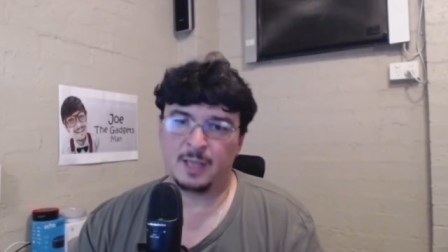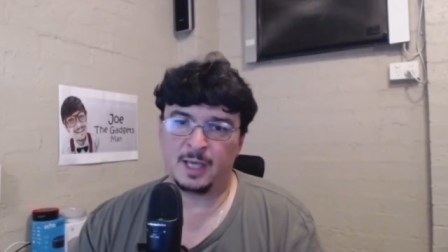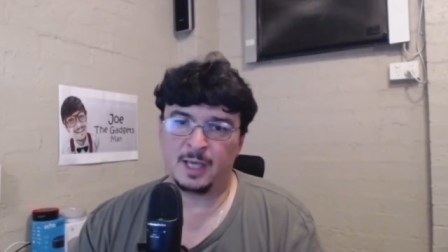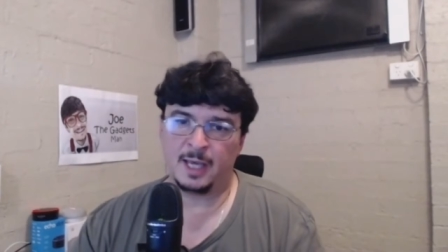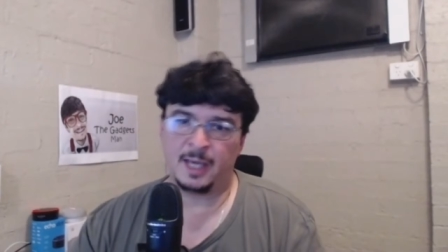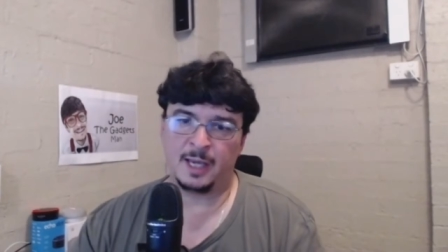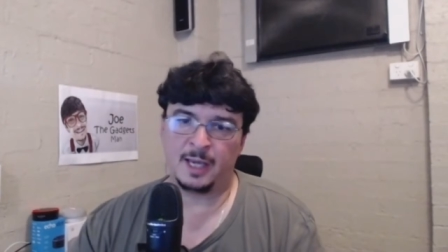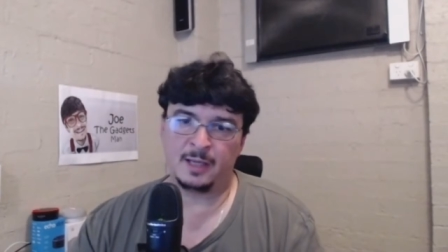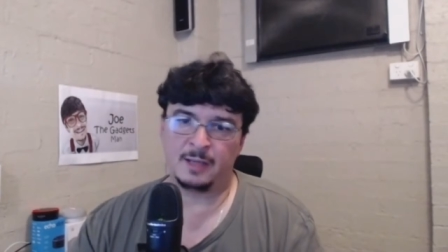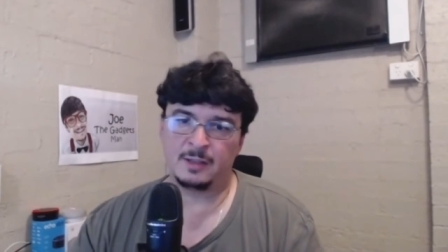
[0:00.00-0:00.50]

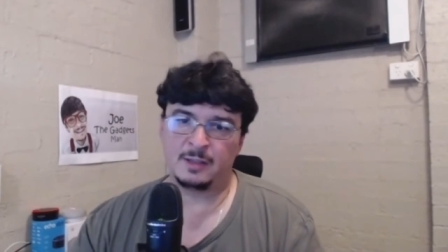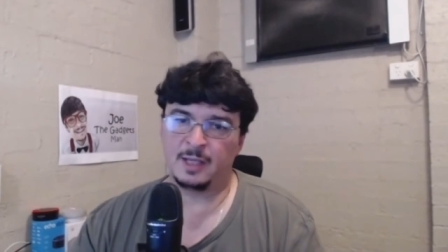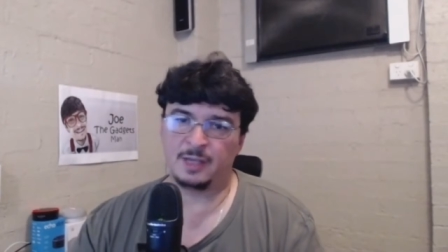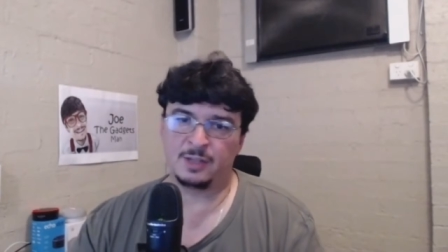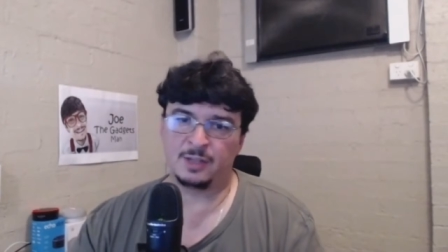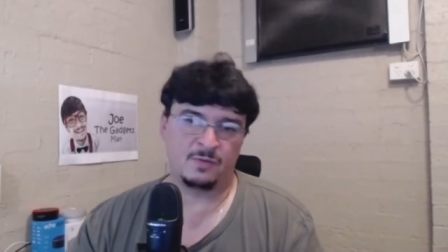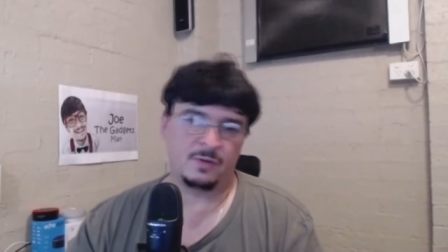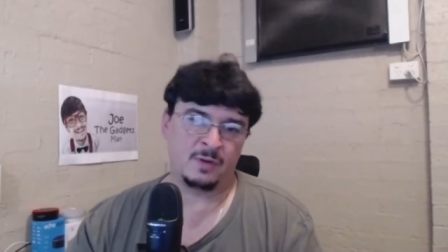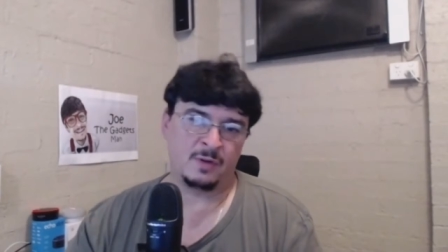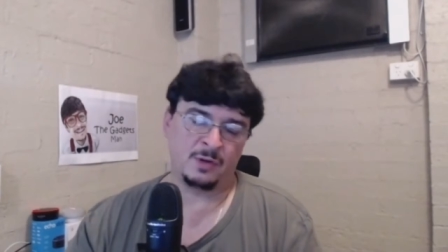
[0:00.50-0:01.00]
and
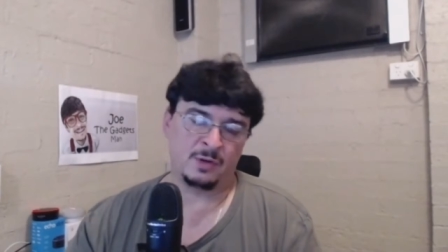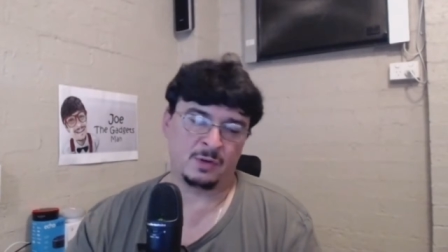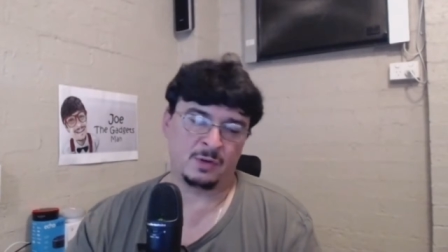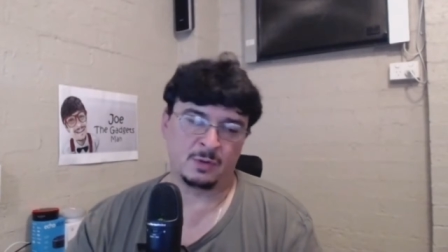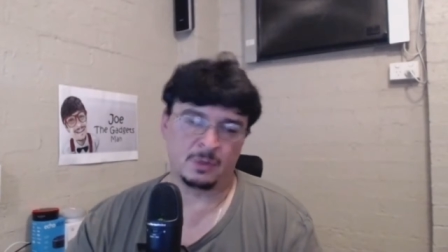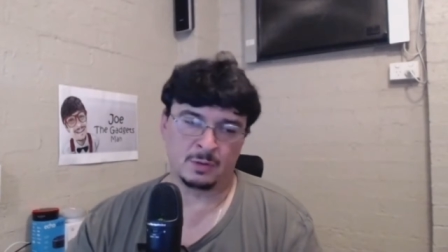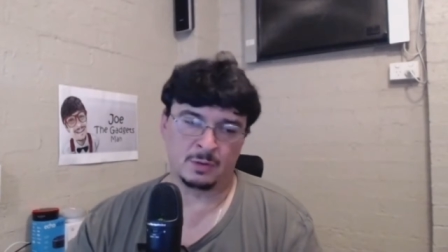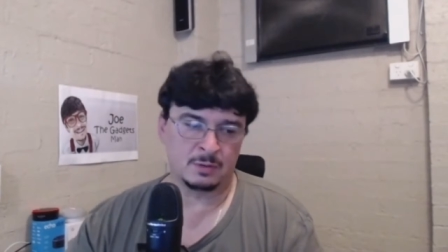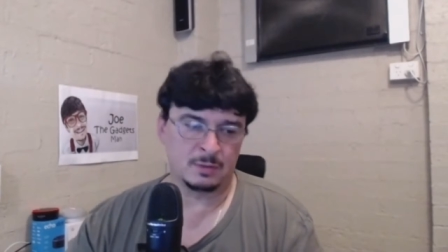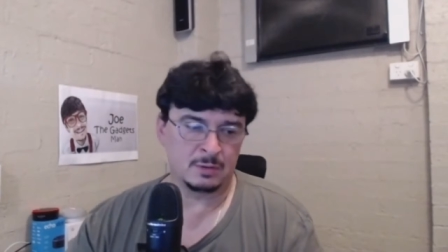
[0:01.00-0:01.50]
it's very
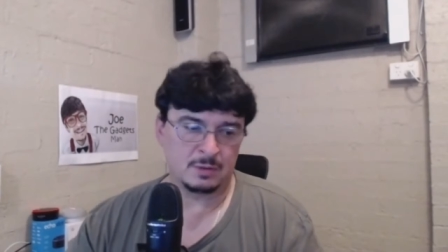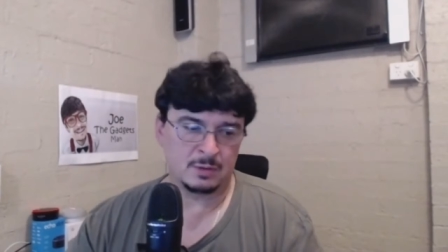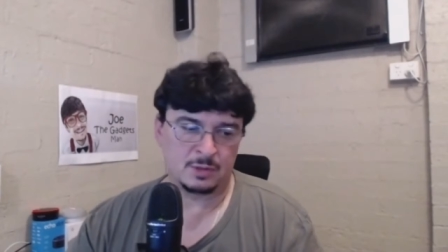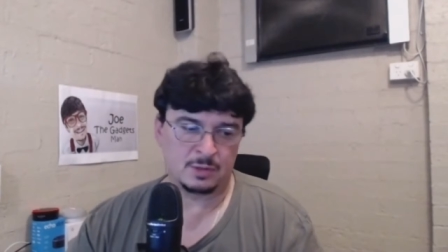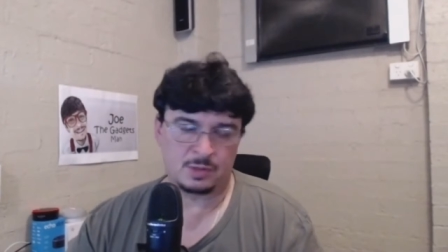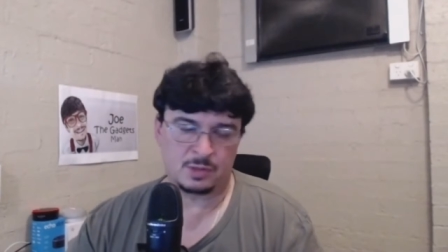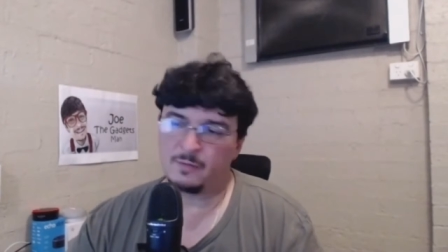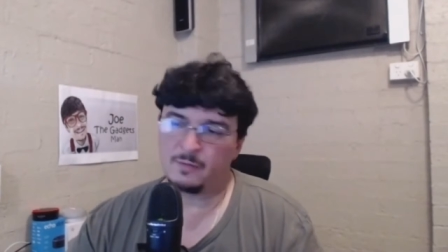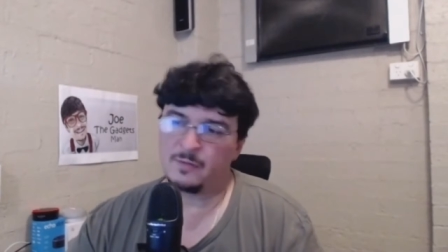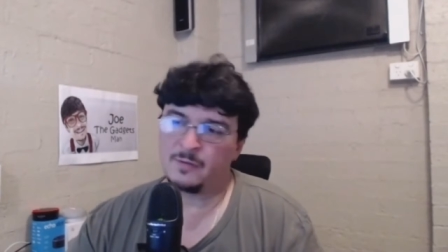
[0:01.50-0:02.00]
good
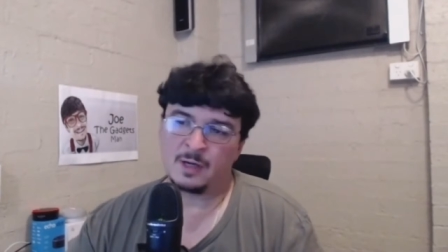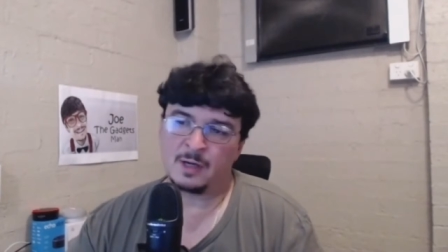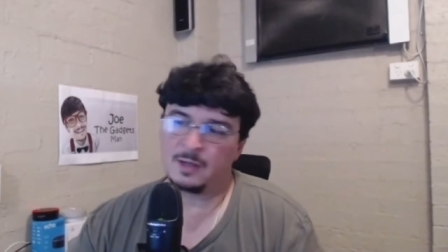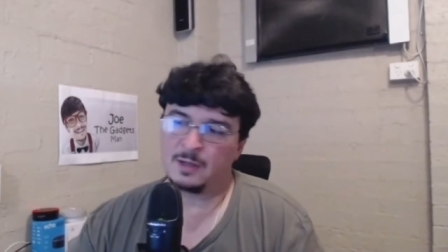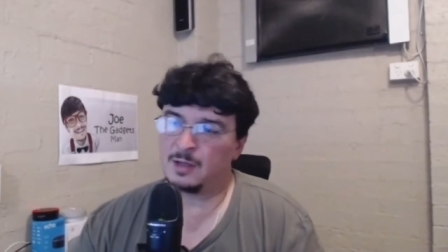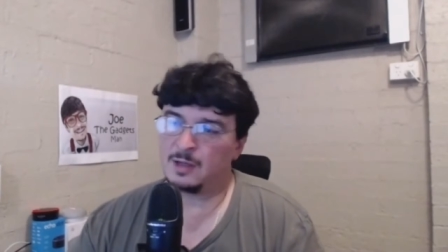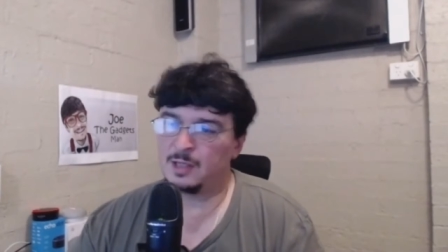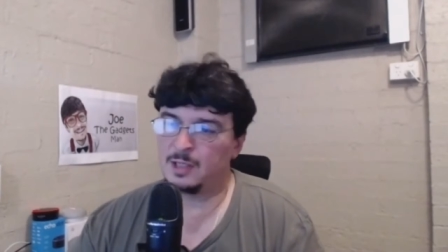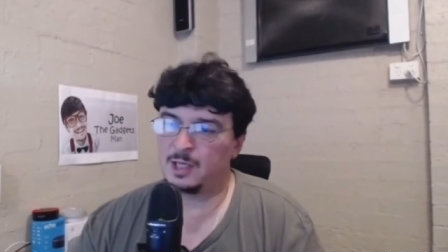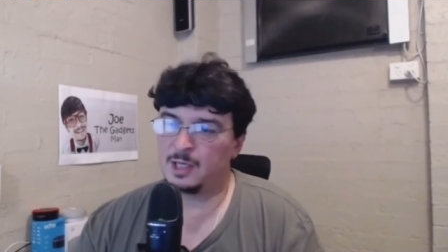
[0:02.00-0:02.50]
so
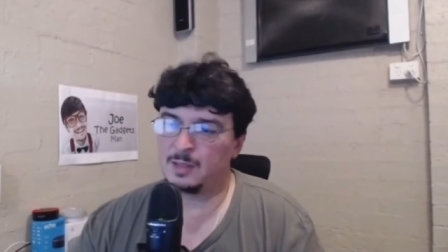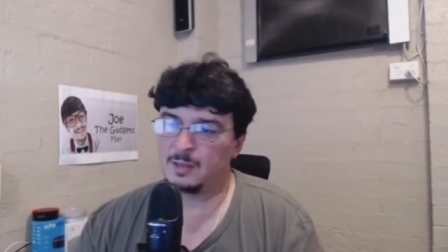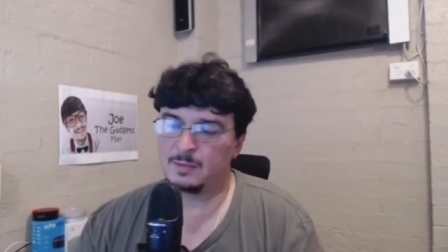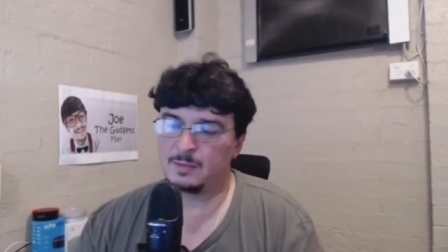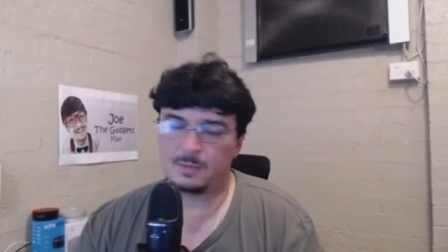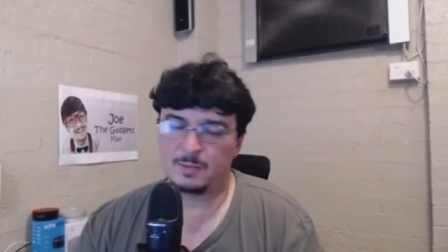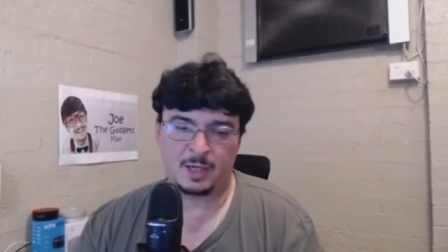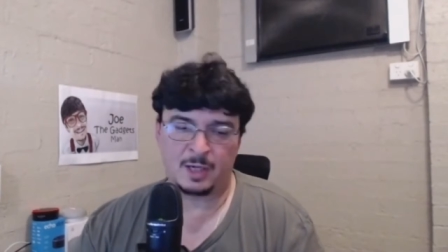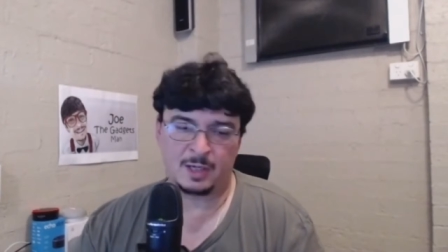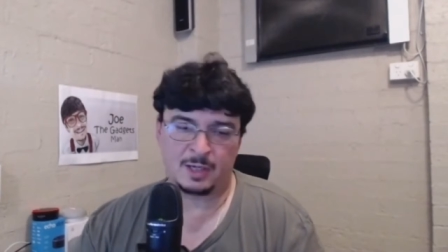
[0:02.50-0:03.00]
far. You know,
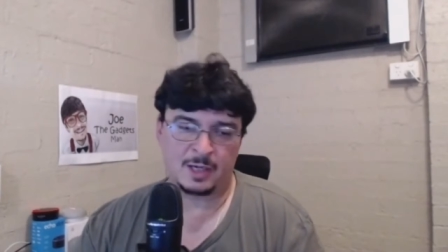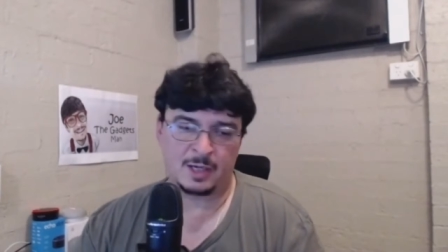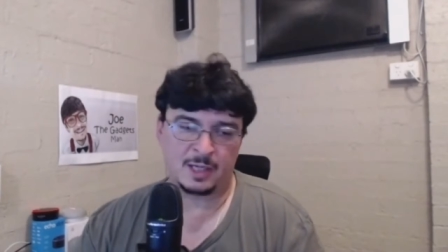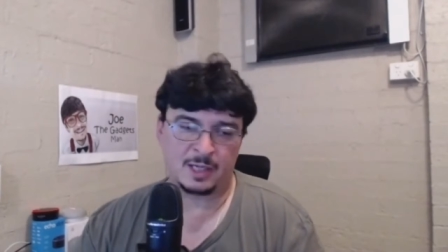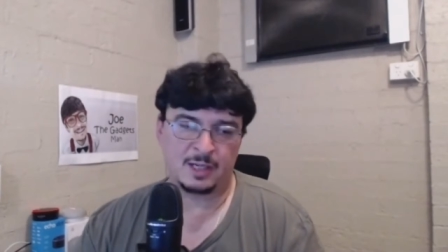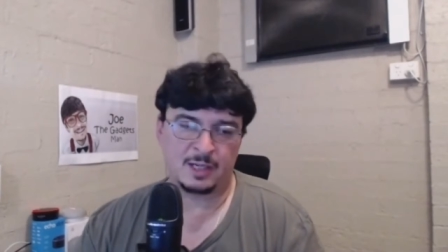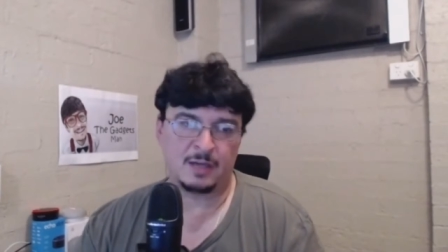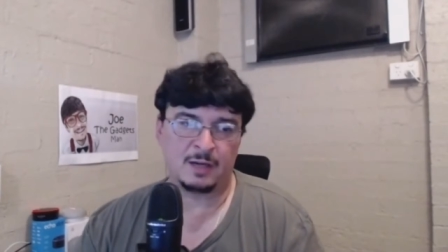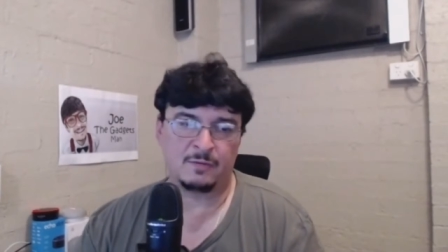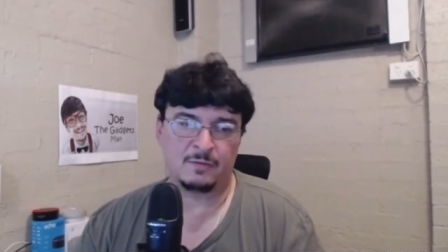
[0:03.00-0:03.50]
I, I
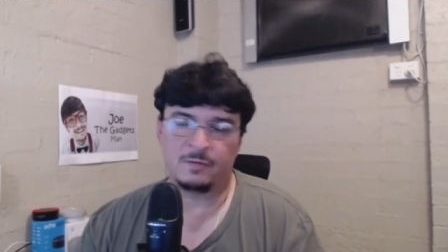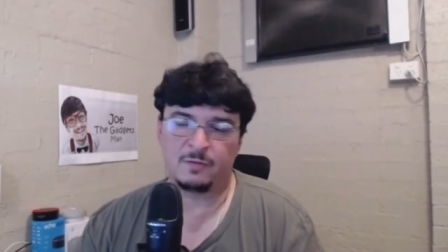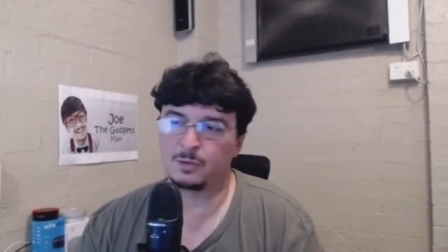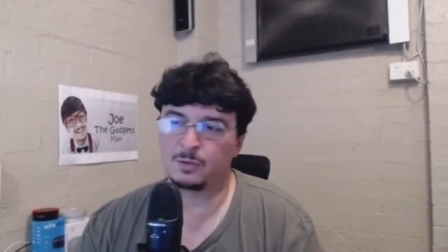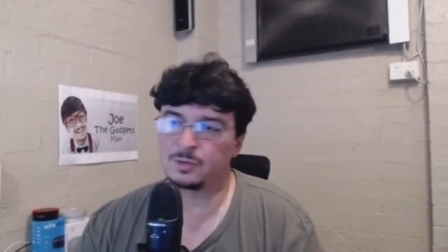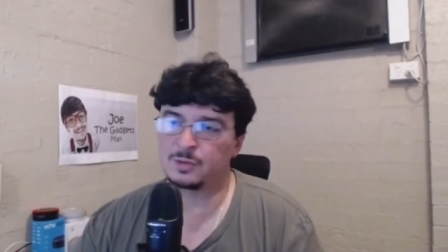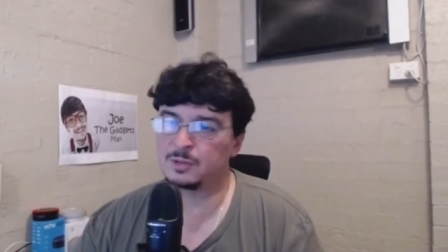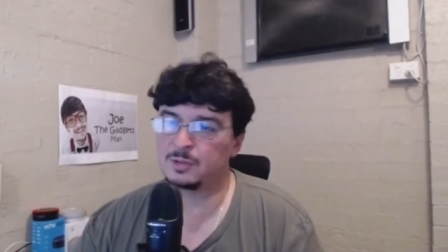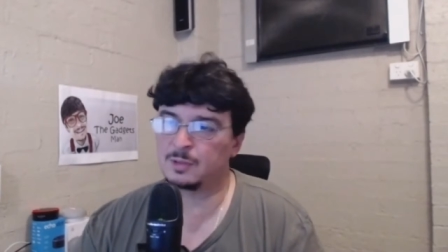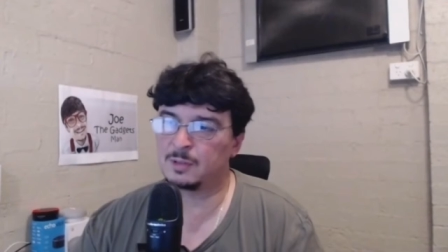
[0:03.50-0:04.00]
can't
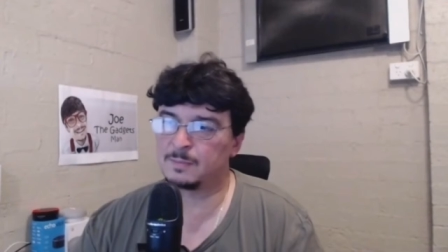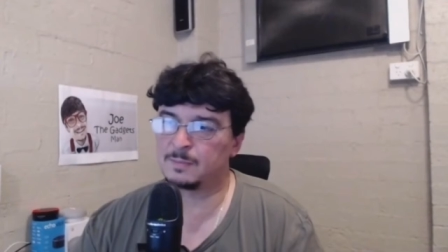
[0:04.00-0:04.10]
fault it,